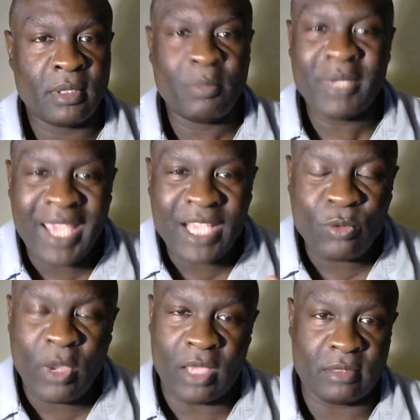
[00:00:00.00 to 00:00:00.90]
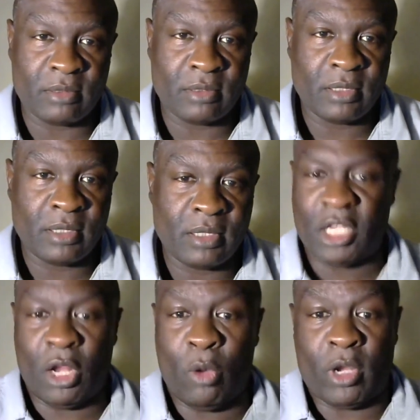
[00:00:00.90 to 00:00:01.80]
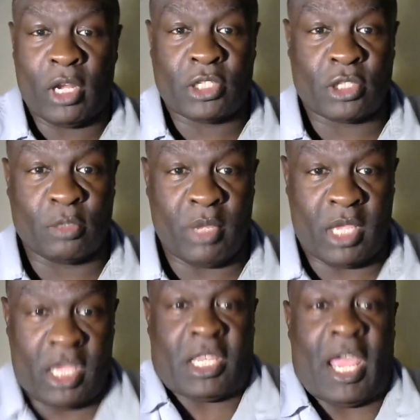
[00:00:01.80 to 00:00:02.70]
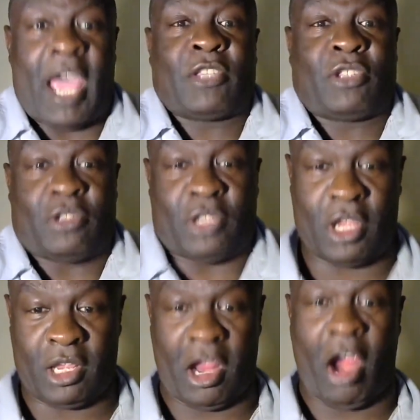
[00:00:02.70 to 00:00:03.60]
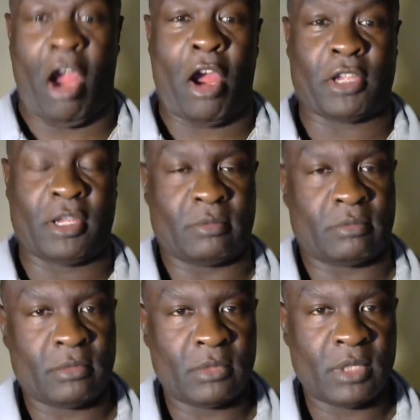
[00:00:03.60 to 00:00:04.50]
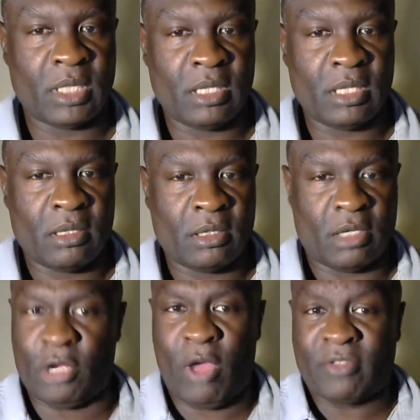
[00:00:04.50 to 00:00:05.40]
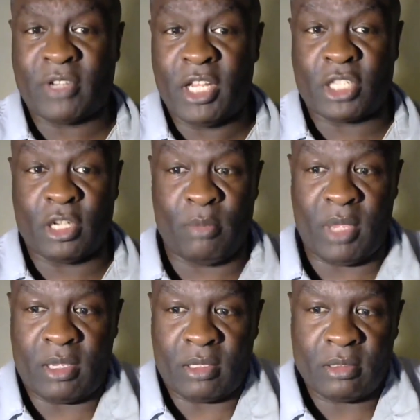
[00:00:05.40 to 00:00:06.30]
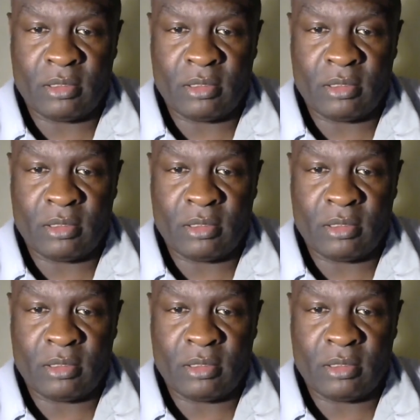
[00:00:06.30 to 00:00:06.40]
But guess what? He don't wanna listen to me. He's high-sedated, arrogant. He don't have to listen to me.